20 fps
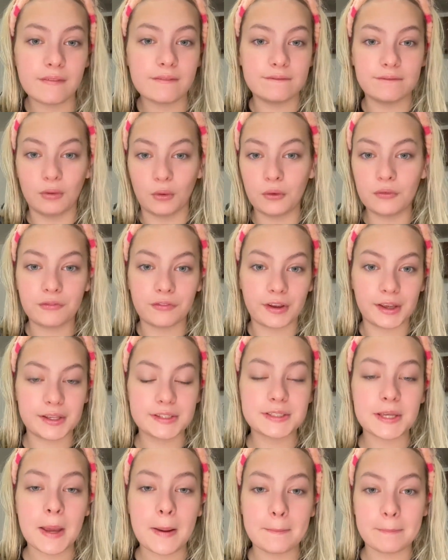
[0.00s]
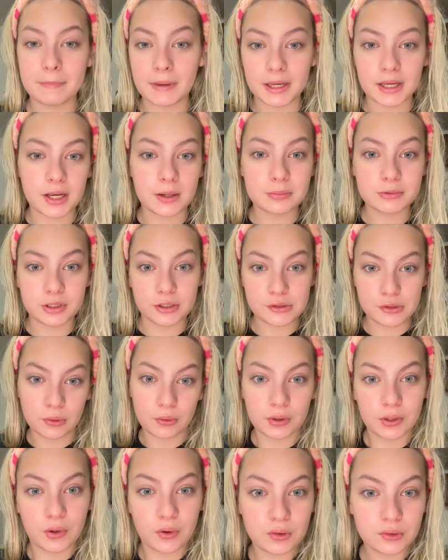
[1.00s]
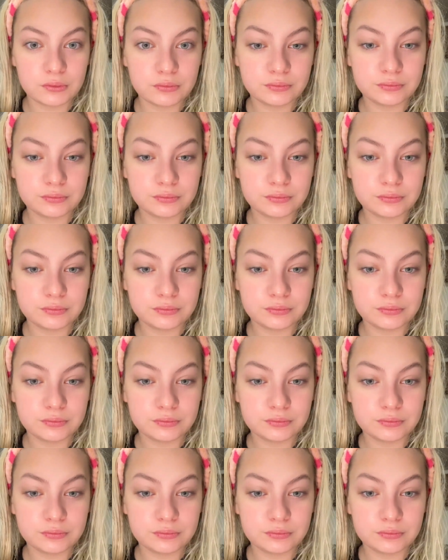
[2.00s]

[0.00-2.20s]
full face makeup tutorial.